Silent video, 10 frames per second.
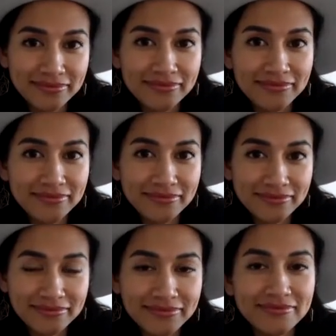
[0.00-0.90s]

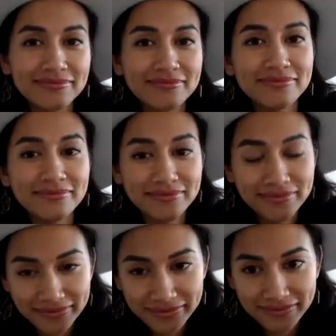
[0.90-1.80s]

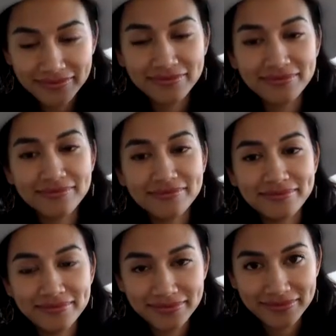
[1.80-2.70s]

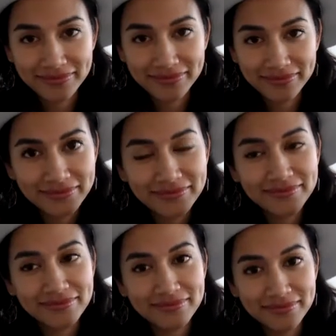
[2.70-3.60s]

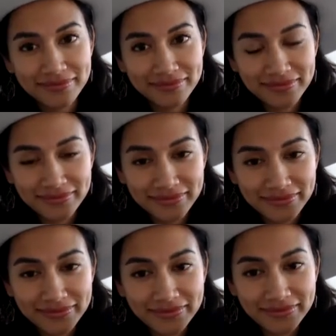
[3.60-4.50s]

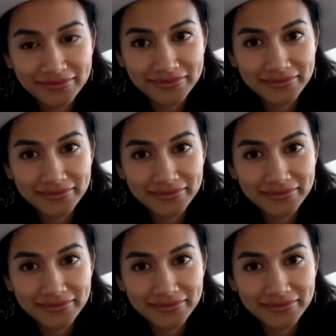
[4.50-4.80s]
The person shown says nothing.